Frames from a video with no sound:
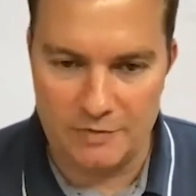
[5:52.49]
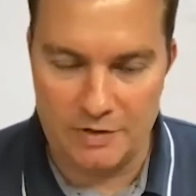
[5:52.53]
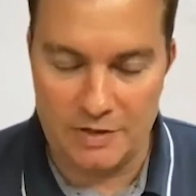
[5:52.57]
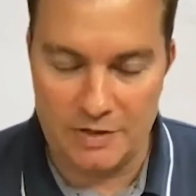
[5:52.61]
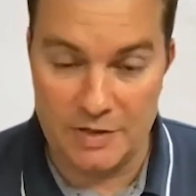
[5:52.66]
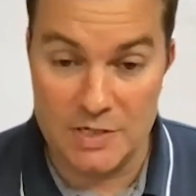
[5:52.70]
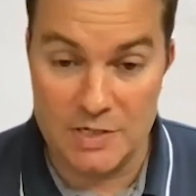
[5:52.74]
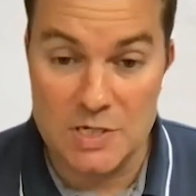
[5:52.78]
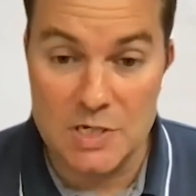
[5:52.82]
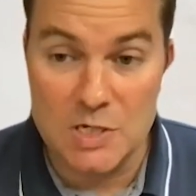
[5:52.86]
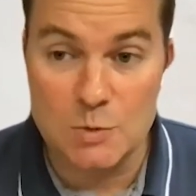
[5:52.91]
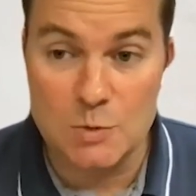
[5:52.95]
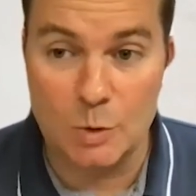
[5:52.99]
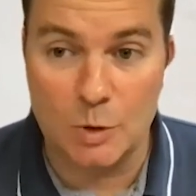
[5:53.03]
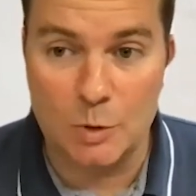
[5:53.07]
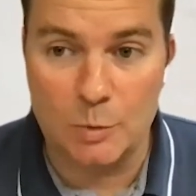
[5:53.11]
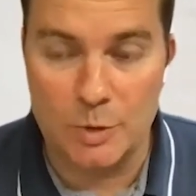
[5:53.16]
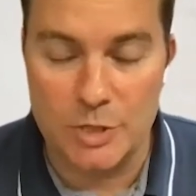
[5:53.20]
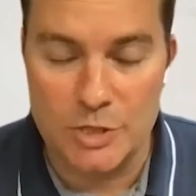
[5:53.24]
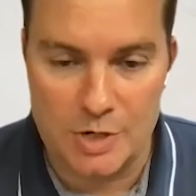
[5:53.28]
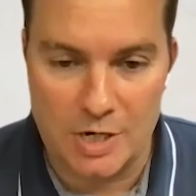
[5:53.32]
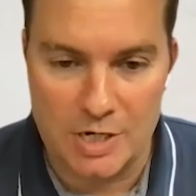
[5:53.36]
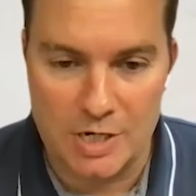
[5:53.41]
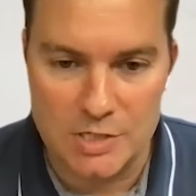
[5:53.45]
And this is what we're
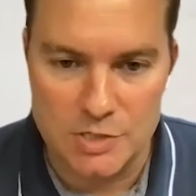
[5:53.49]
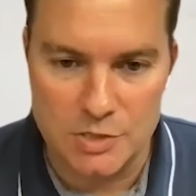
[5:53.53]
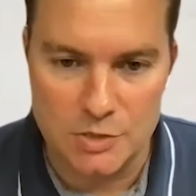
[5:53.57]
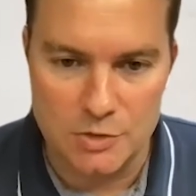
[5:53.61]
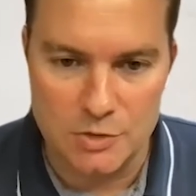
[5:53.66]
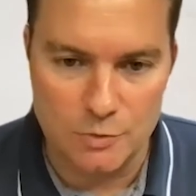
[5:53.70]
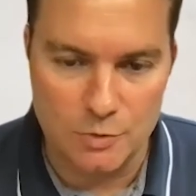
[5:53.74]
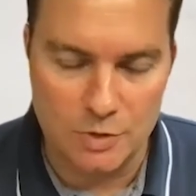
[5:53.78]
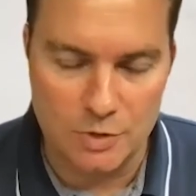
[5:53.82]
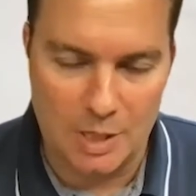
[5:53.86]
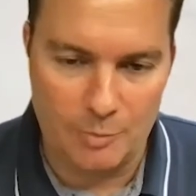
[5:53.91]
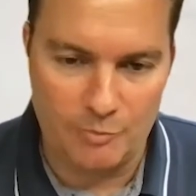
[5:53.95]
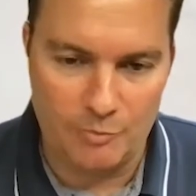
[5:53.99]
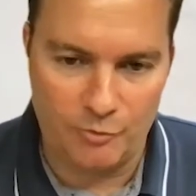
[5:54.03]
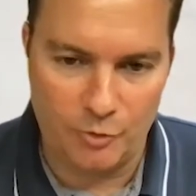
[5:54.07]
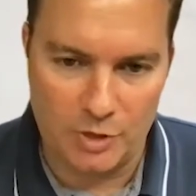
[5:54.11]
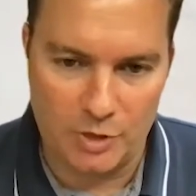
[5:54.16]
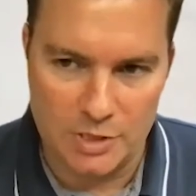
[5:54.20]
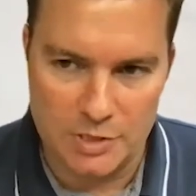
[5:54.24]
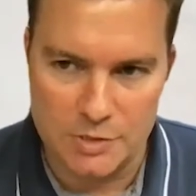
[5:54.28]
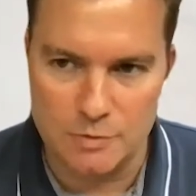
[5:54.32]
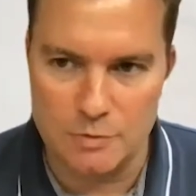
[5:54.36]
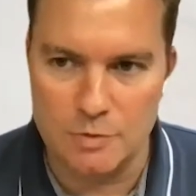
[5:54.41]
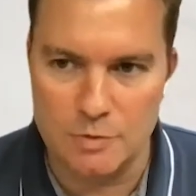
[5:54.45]
trying to do at
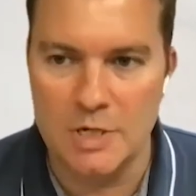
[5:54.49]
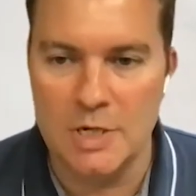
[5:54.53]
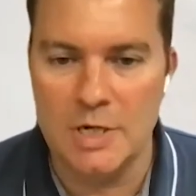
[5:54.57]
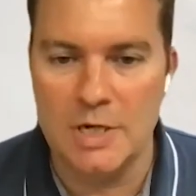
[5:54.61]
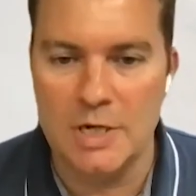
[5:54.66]
UP42,